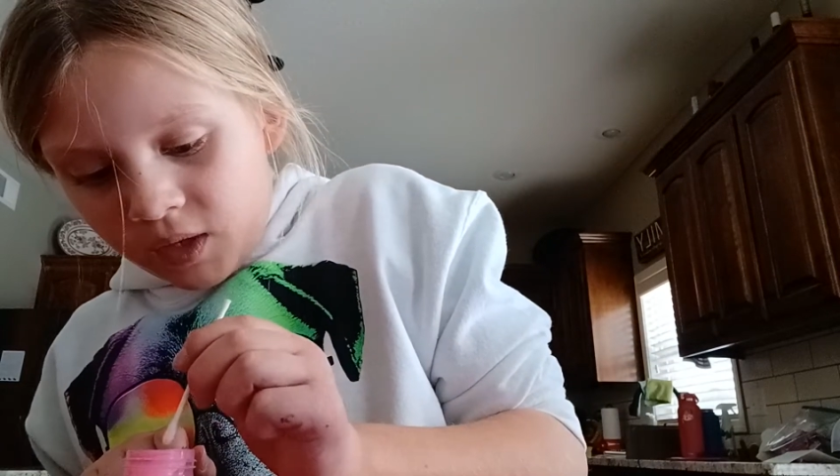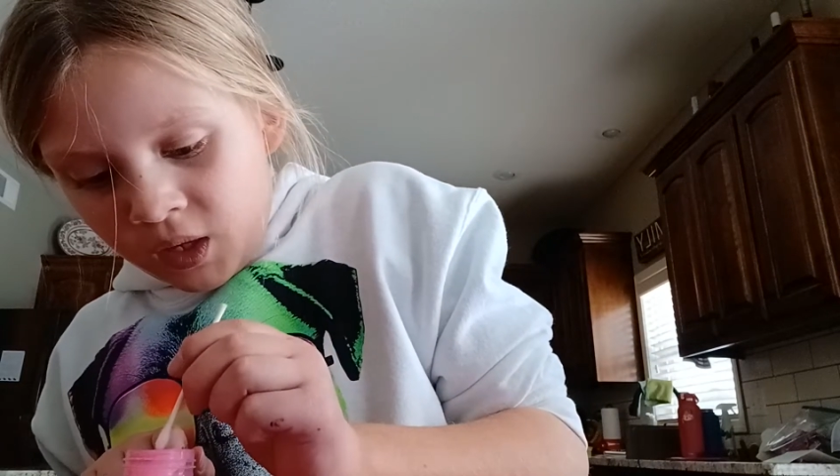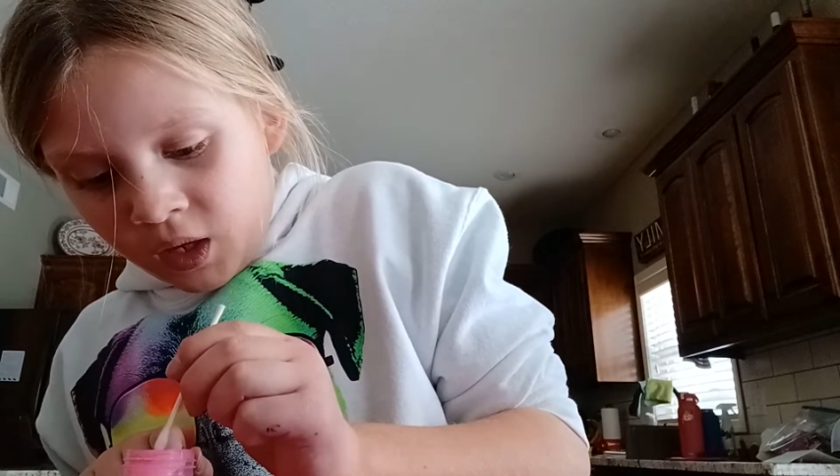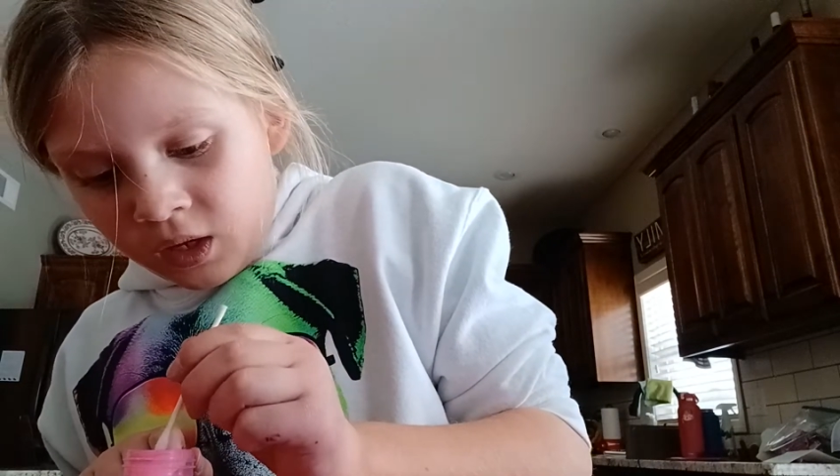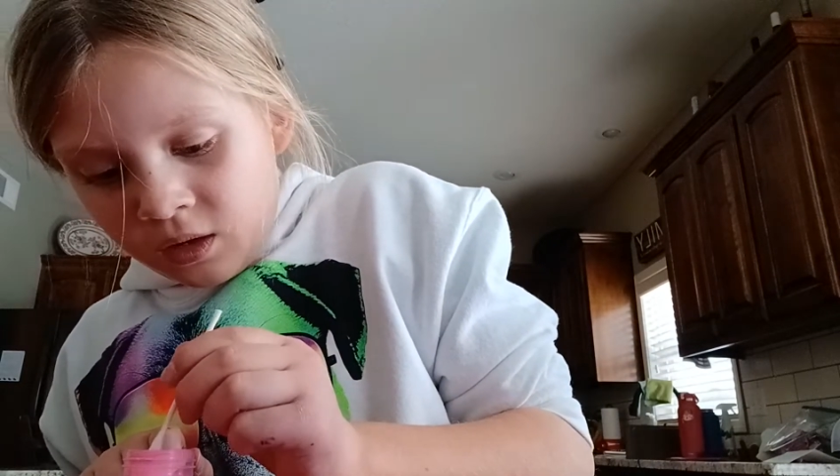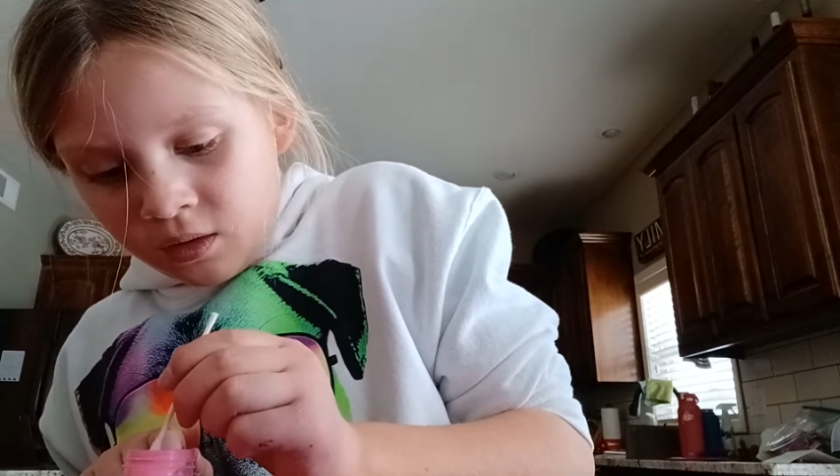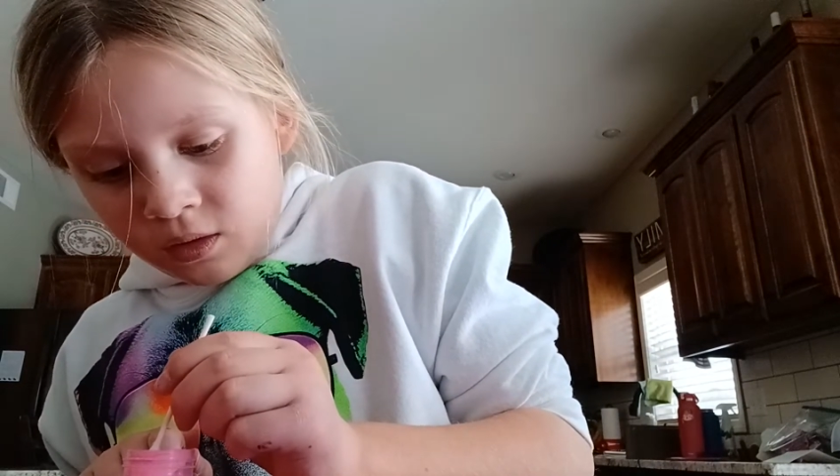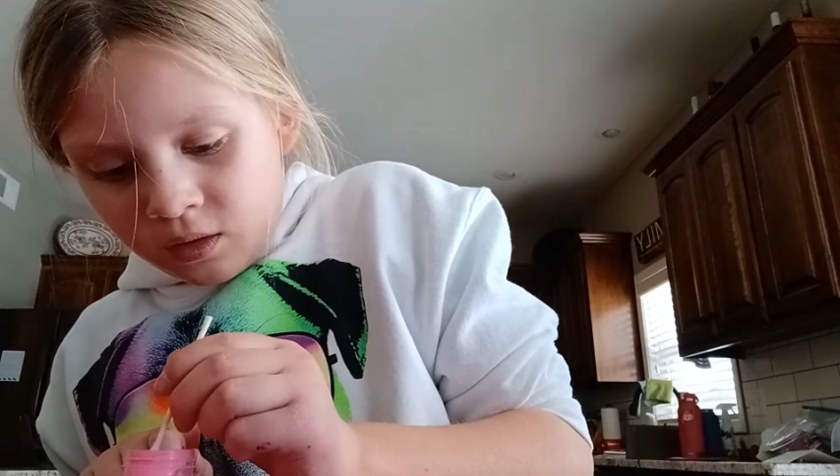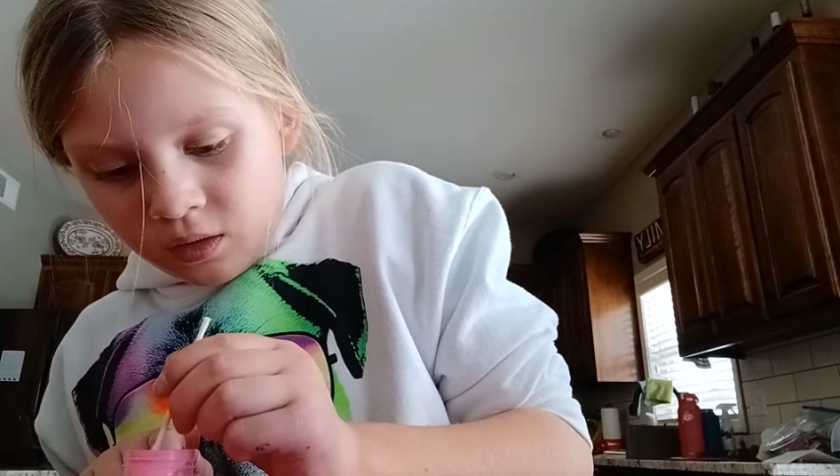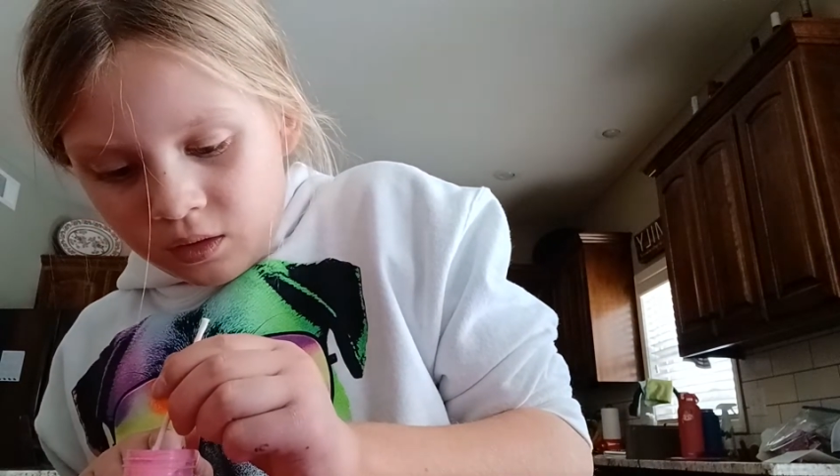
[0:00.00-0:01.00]
in,
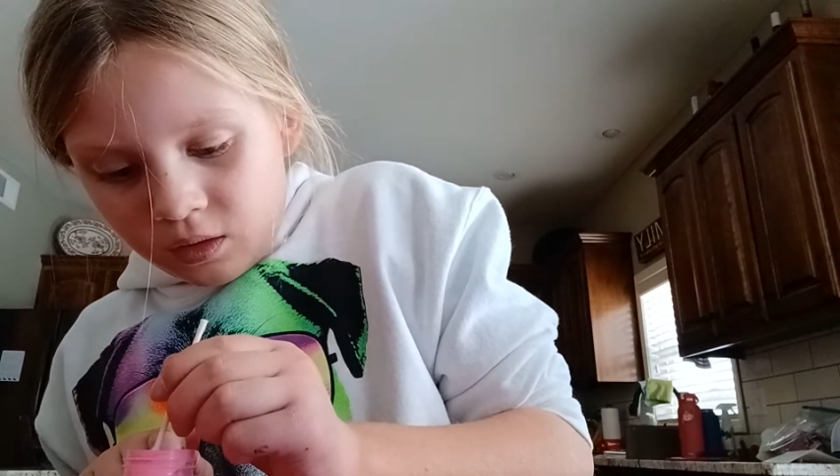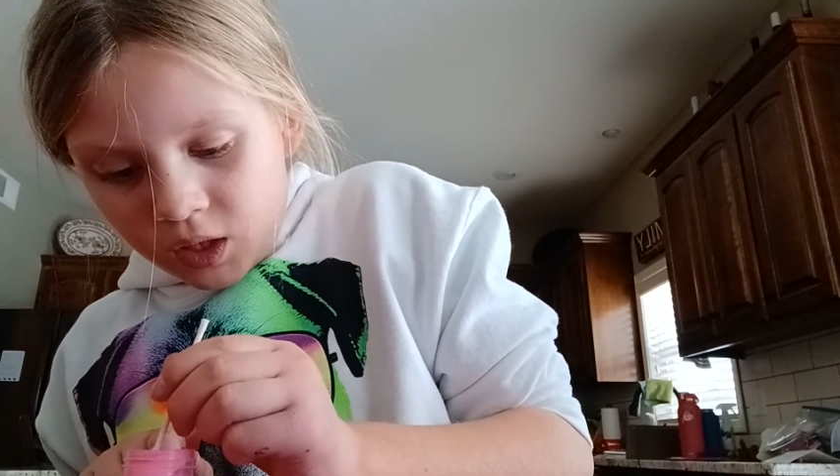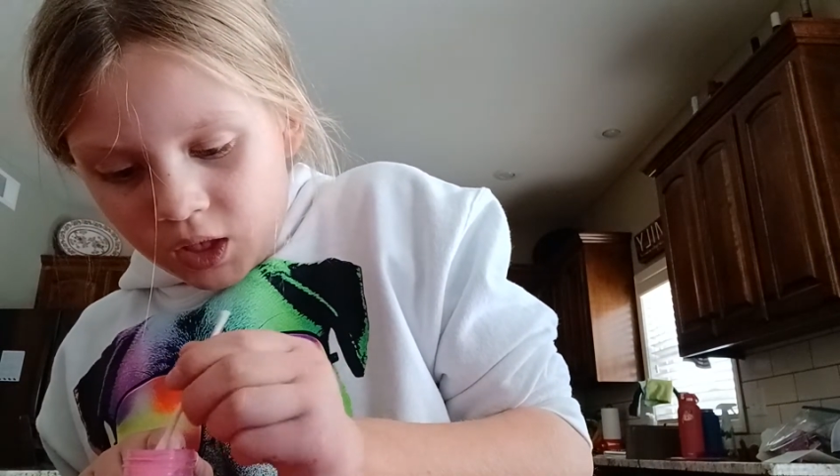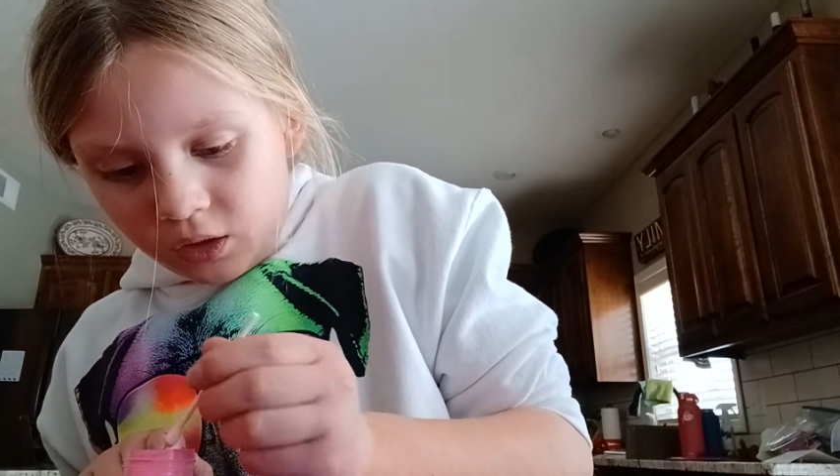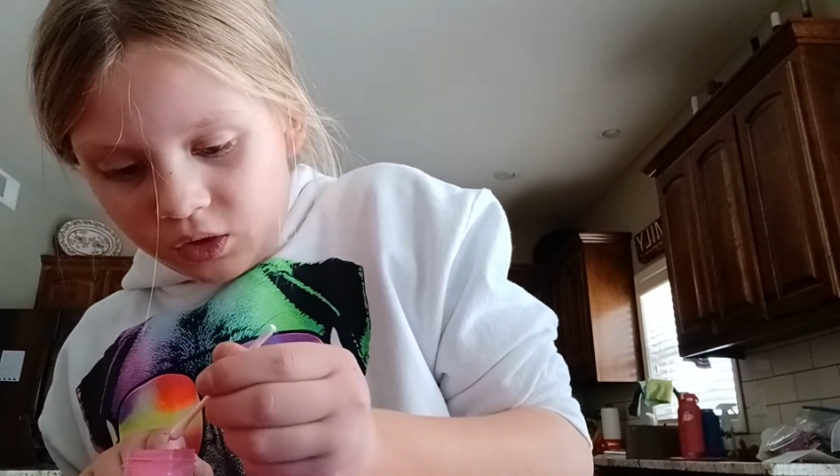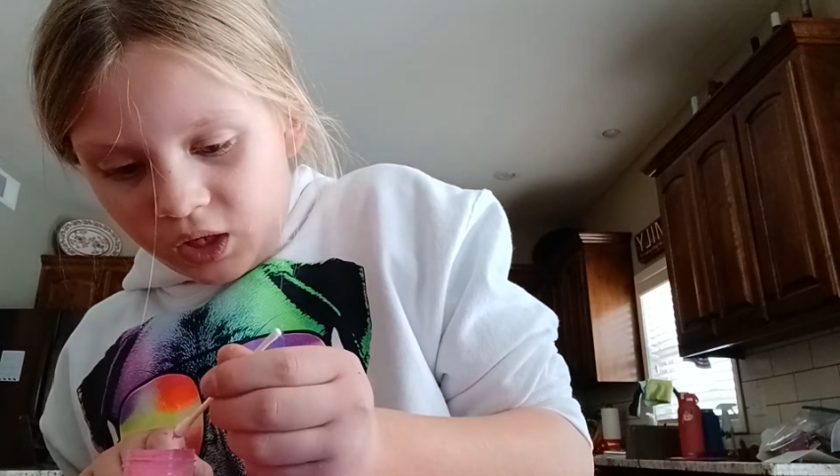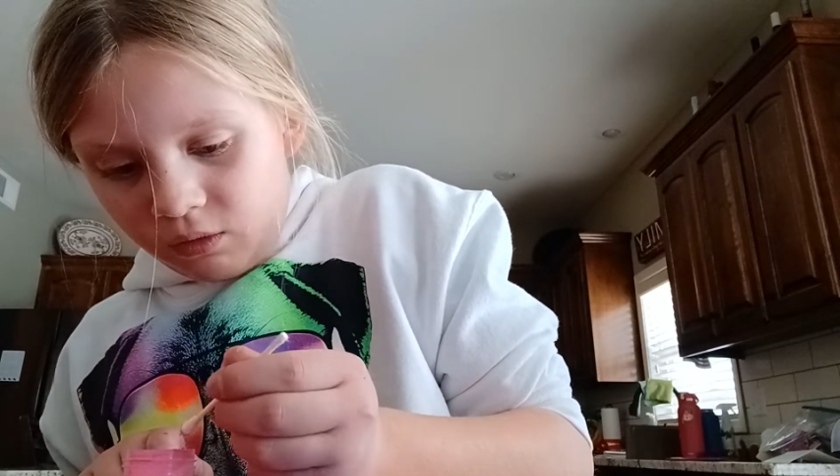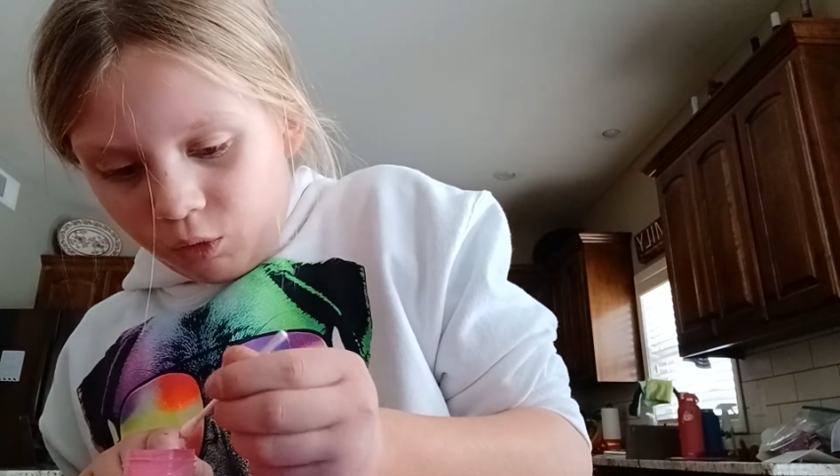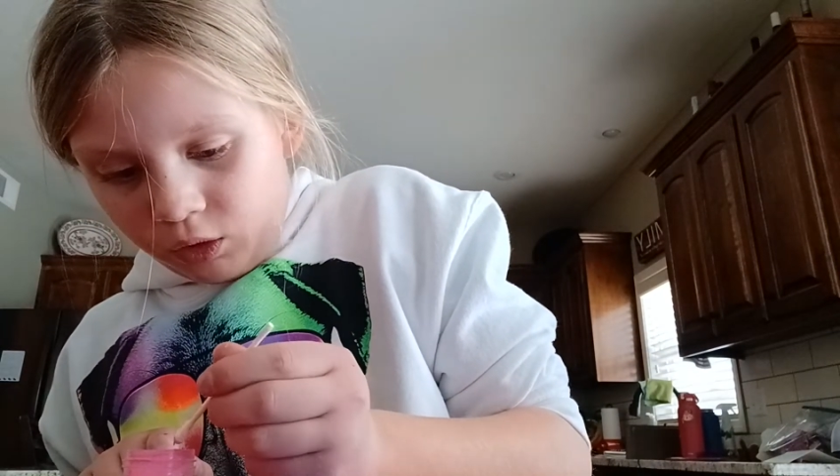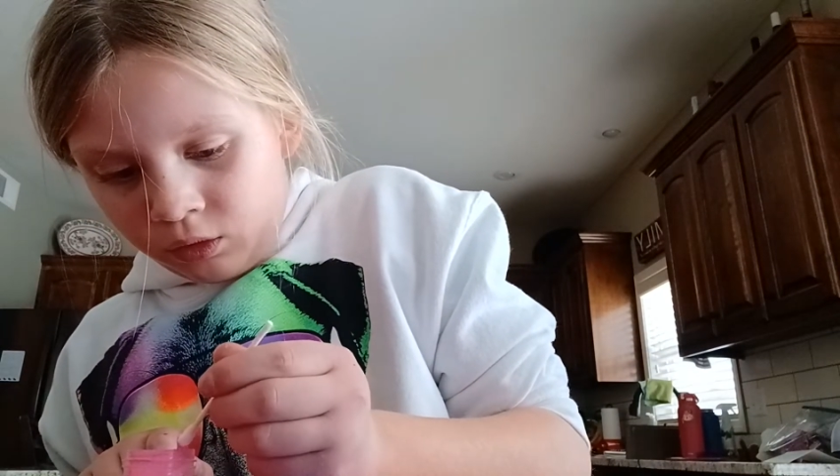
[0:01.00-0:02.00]
either
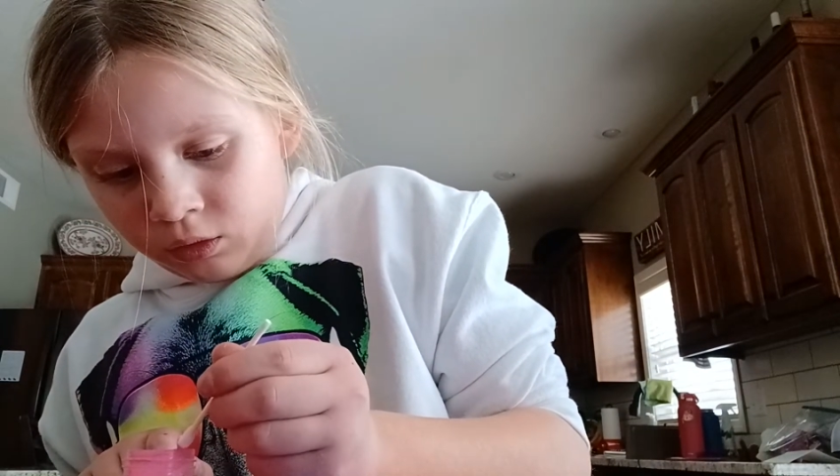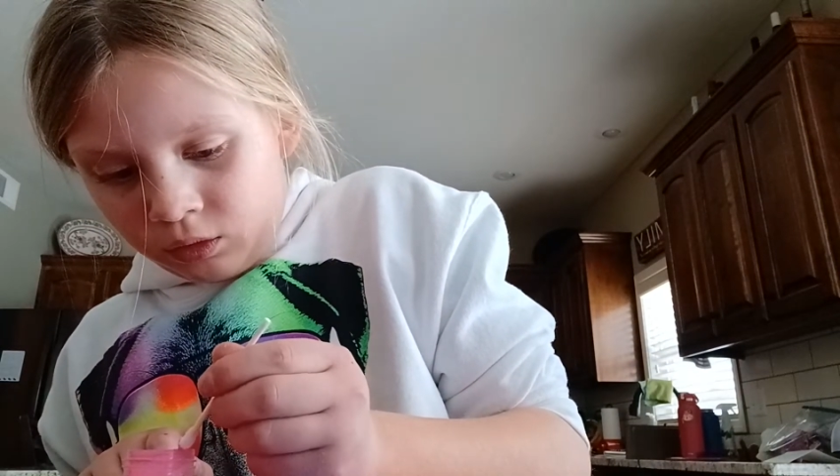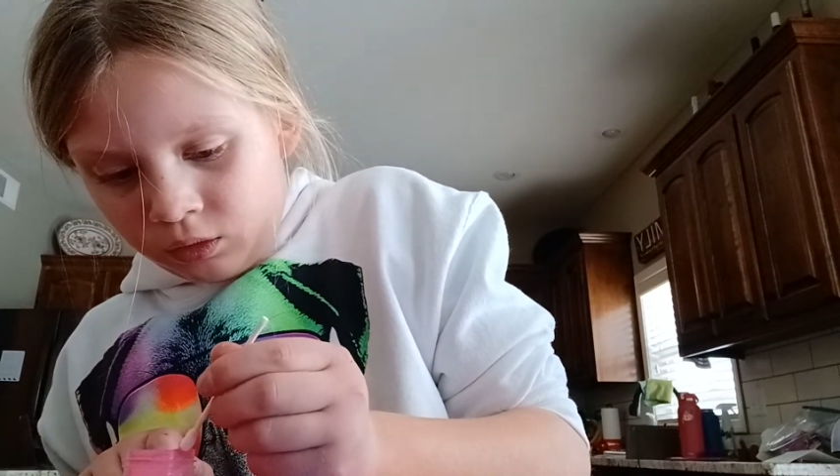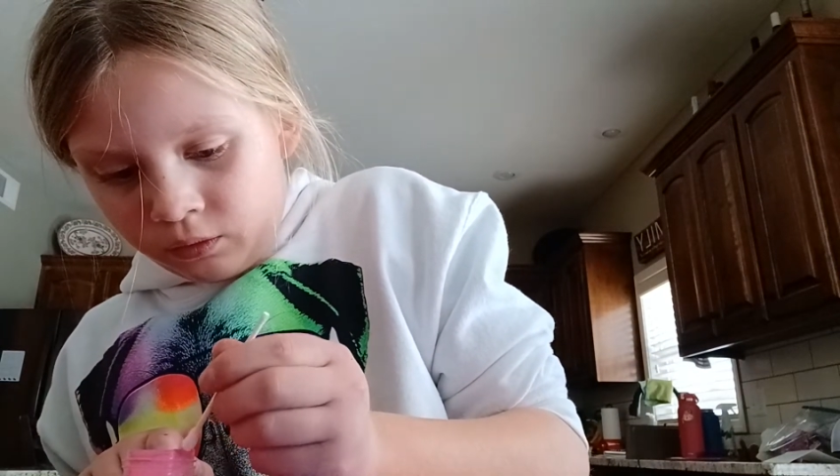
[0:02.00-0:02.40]
side works,